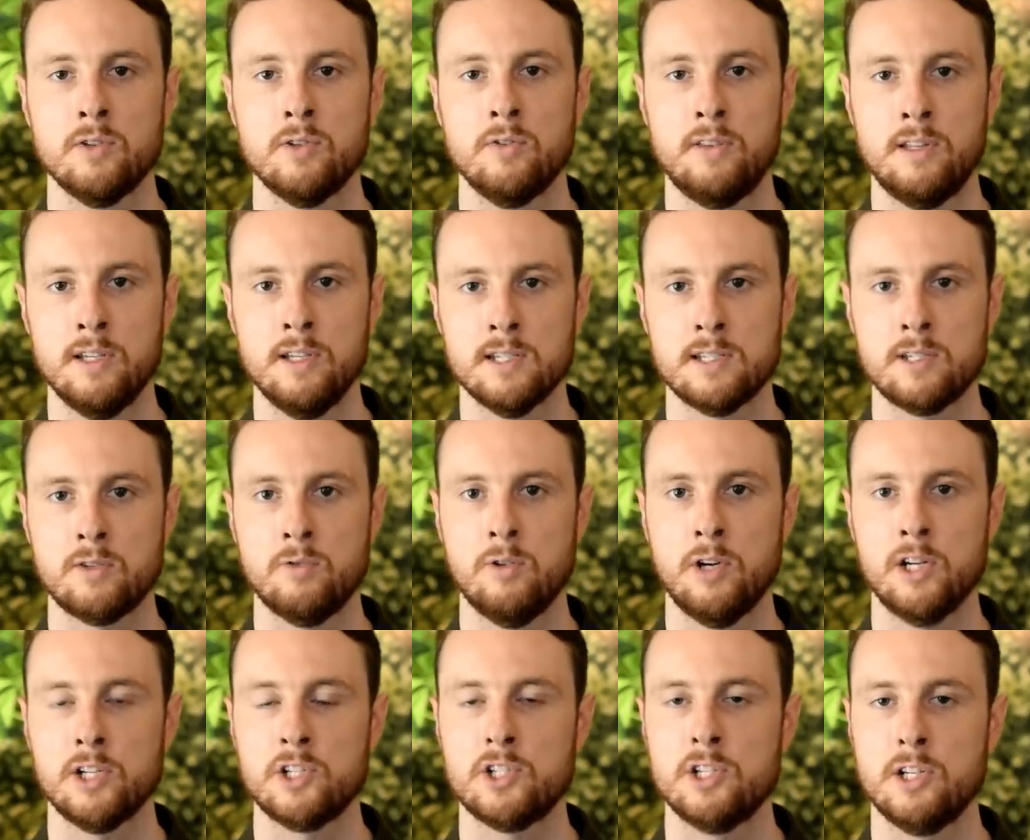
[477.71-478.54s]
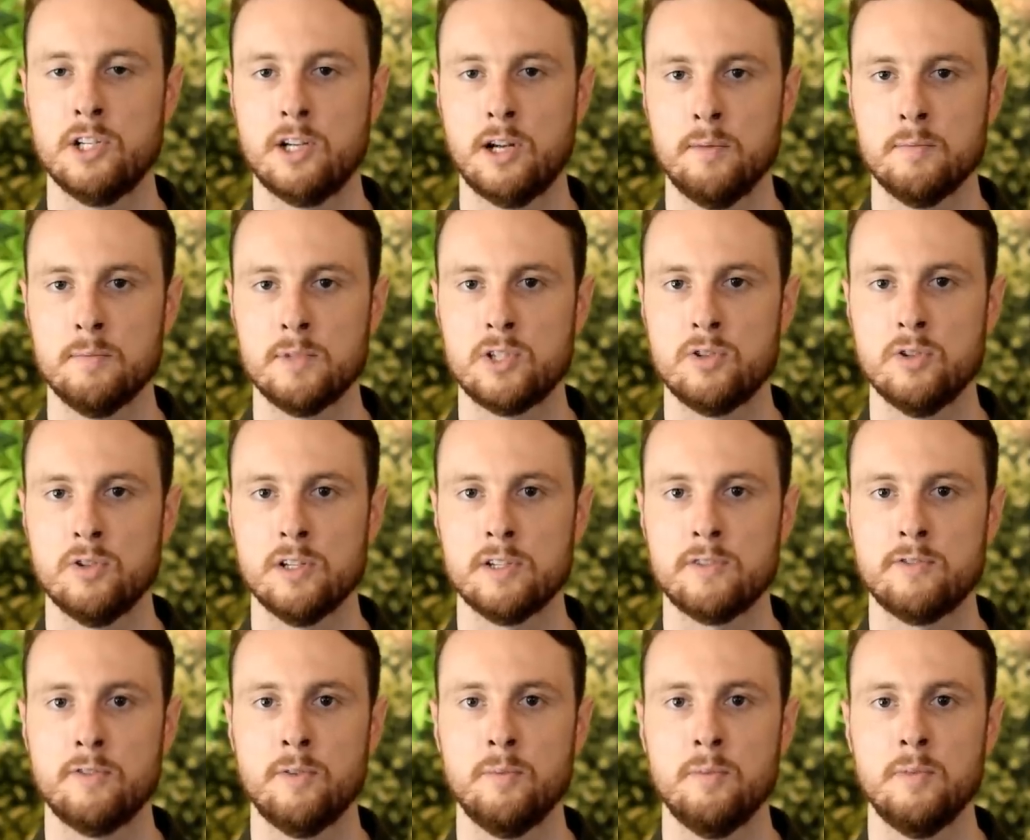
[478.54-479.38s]
So this question comes
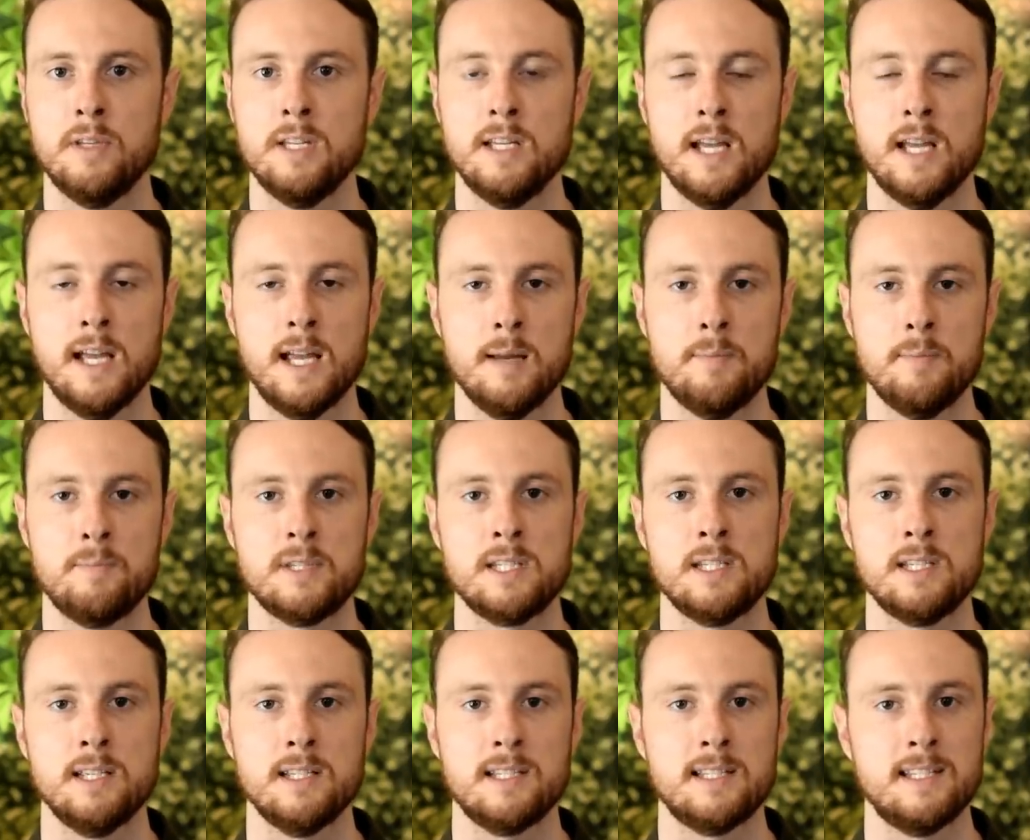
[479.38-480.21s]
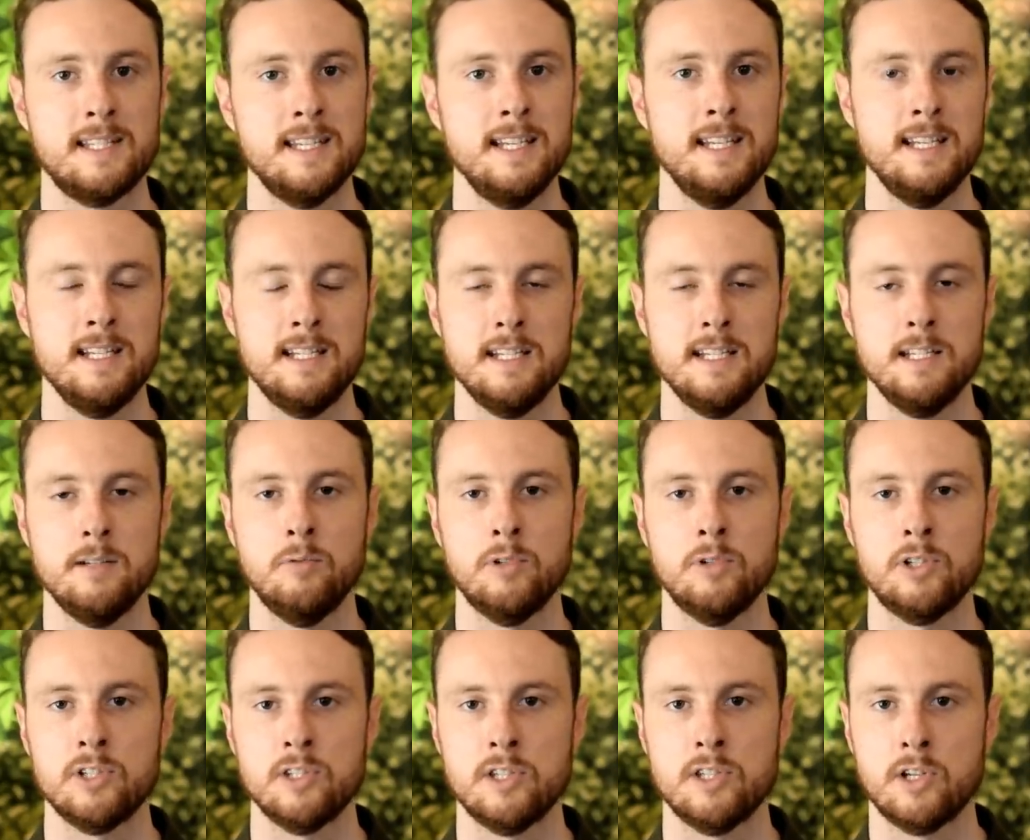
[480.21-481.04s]
to us from the APES CED,
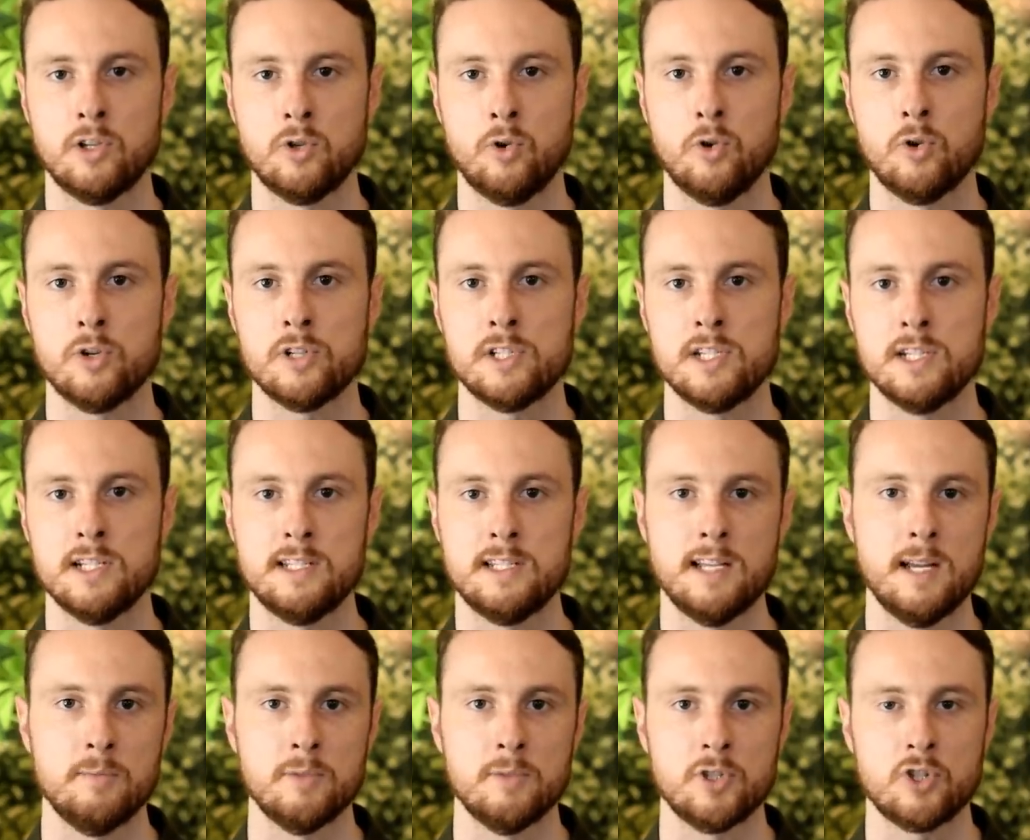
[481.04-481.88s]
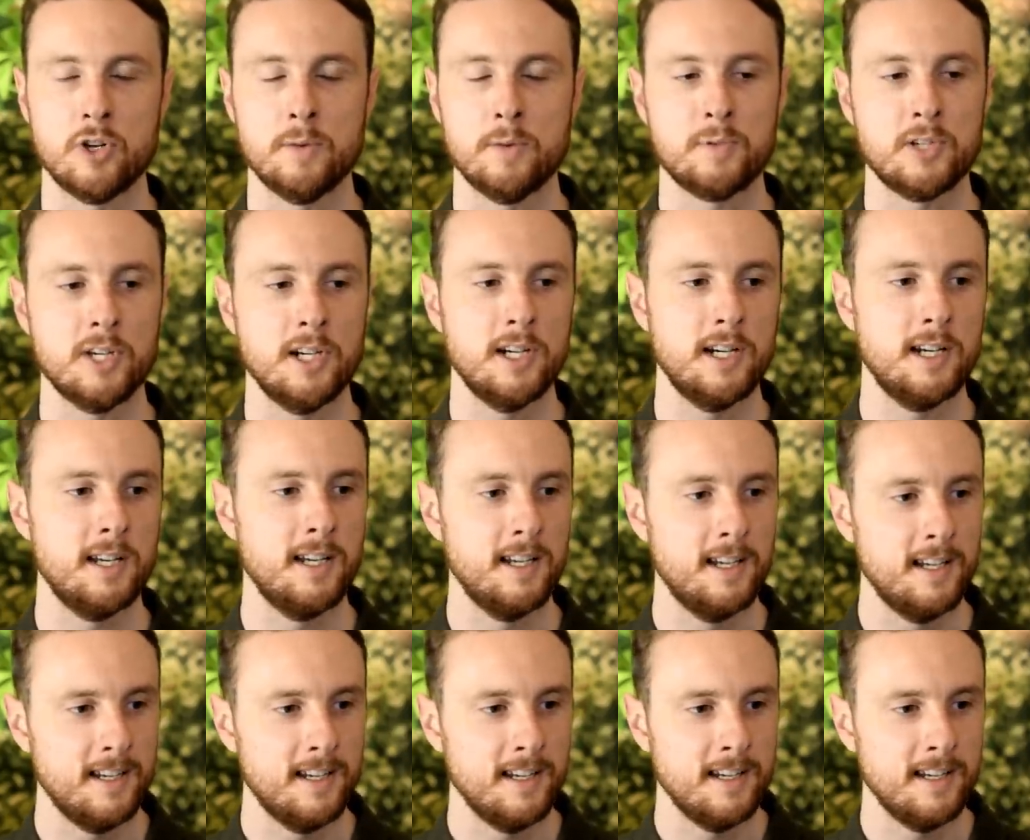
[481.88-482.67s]
which is the course and exam description.